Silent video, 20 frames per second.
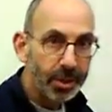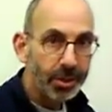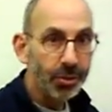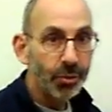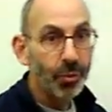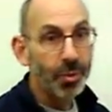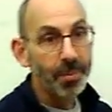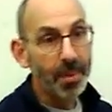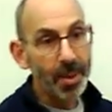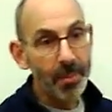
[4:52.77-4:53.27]

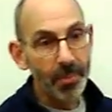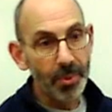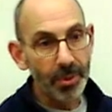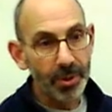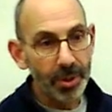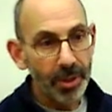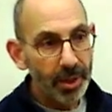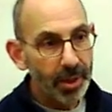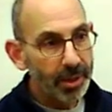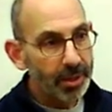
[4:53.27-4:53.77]
To
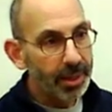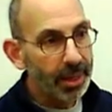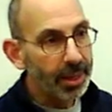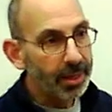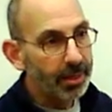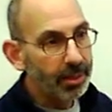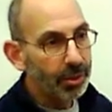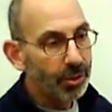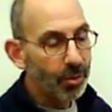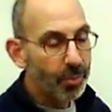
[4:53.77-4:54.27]
remember
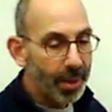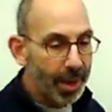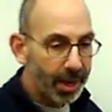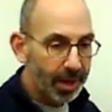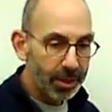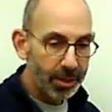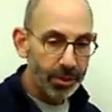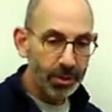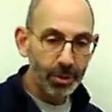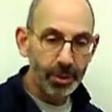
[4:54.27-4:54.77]
that you go
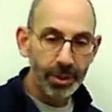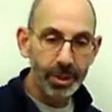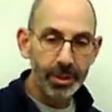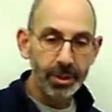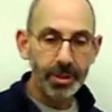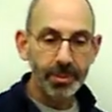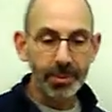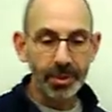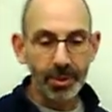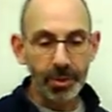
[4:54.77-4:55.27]
back and look at
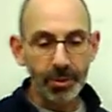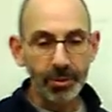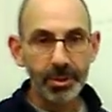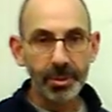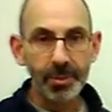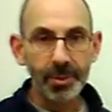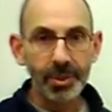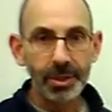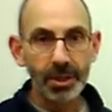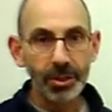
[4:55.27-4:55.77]
some of the notes
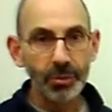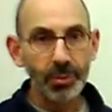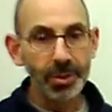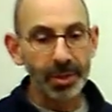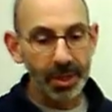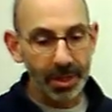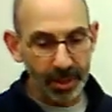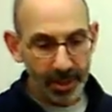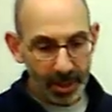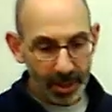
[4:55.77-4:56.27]
and the things we
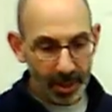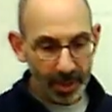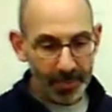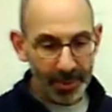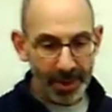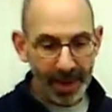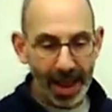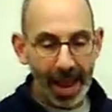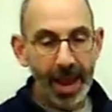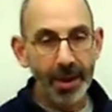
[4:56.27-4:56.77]
did
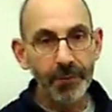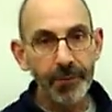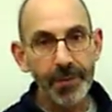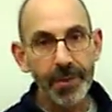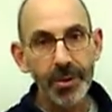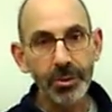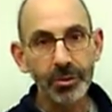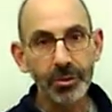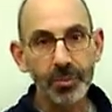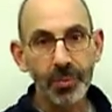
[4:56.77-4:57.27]
about
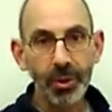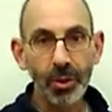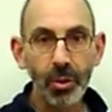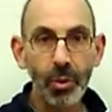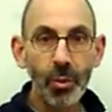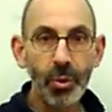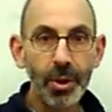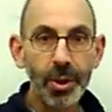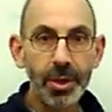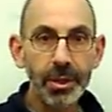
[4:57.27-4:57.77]
Hatfield's and
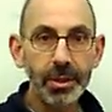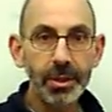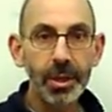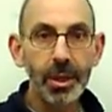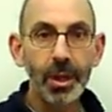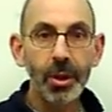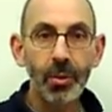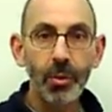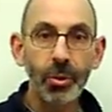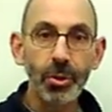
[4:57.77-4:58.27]
McCoy's.
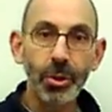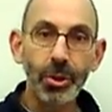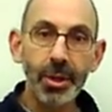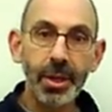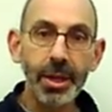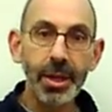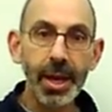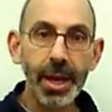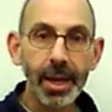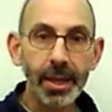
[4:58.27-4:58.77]
We're
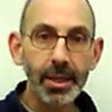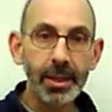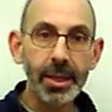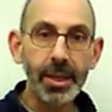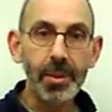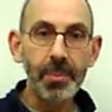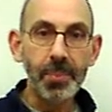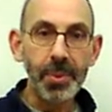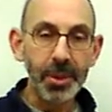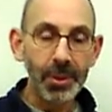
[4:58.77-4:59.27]
looking at
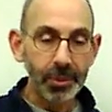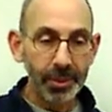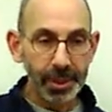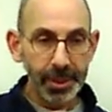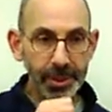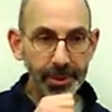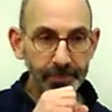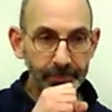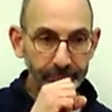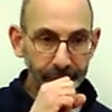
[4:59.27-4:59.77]
the
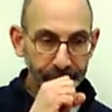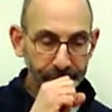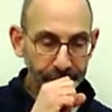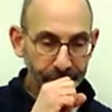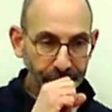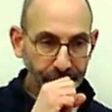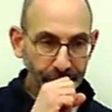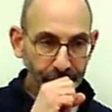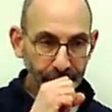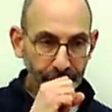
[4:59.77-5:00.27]
ability
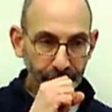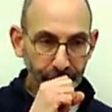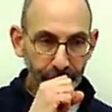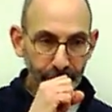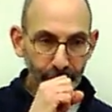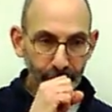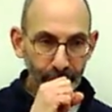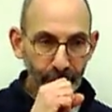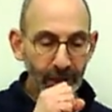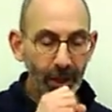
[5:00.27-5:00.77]

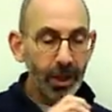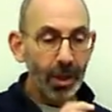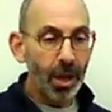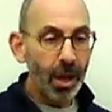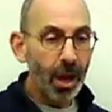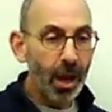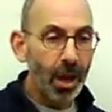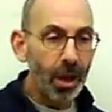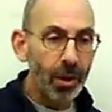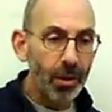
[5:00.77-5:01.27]

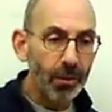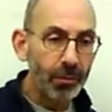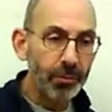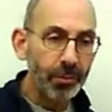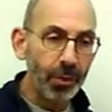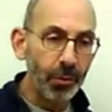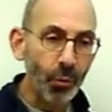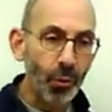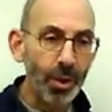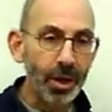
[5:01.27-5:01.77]

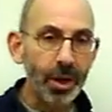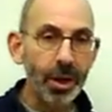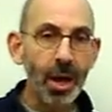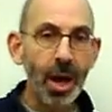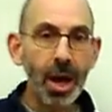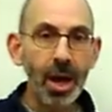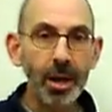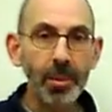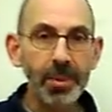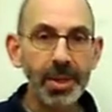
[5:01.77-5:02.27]
of one
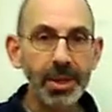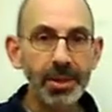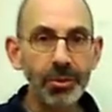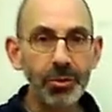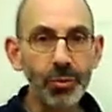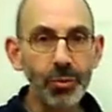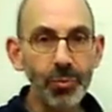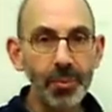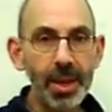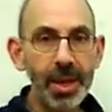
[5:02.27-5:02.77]
economy
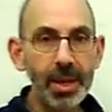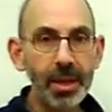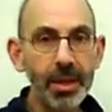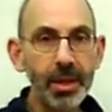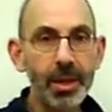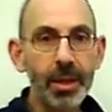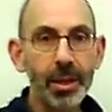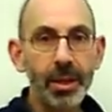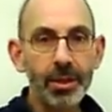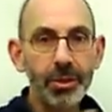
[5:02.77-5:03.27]
to
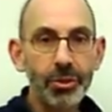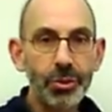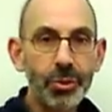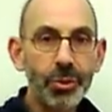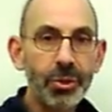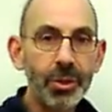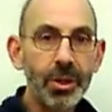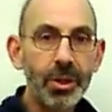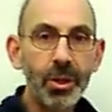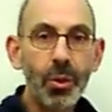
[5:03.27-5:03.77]
make
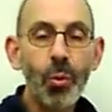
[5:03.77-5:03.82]
certain